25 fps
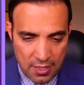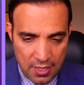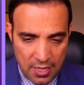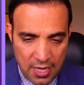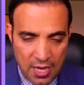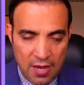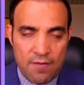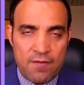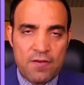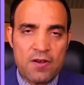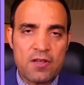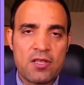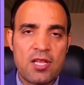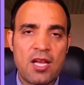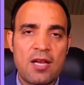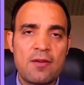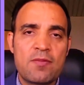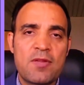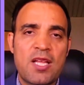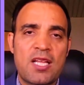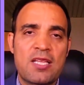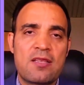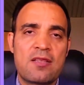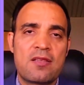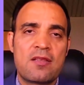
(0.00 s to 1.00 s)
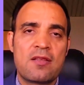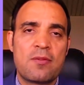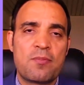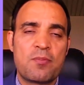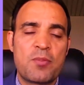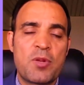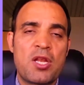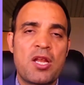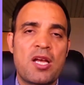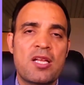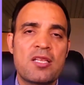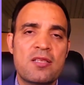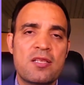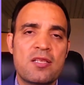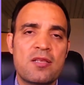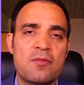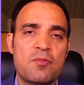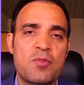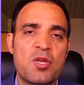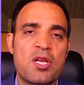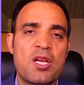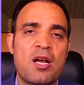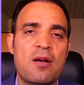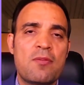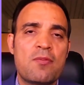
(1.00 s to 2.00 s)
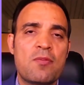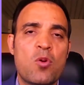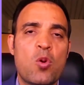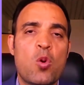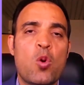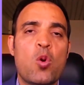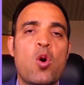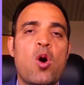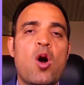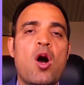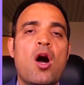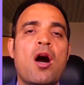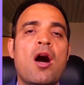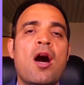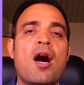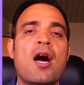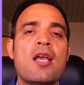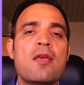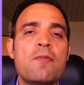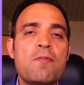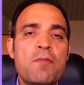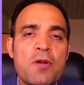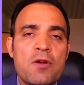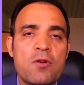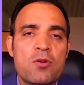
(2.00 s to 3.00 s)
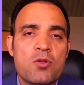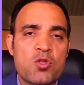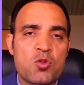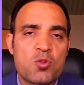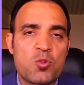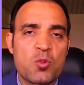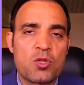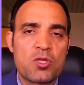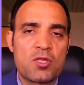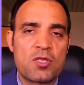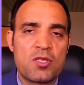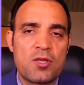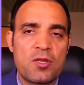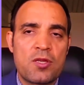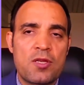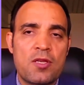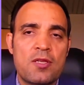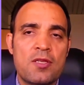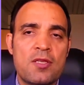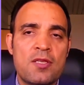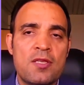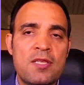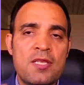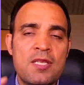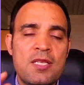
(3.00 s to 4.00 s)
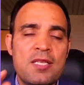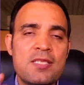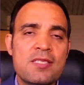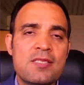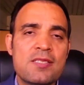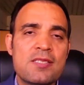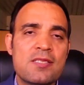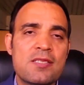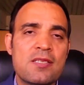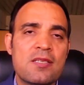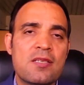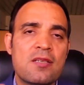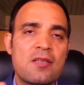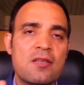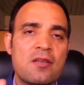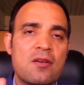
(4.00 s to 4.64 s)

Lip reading: Every time that the blood become hyperosmotic, these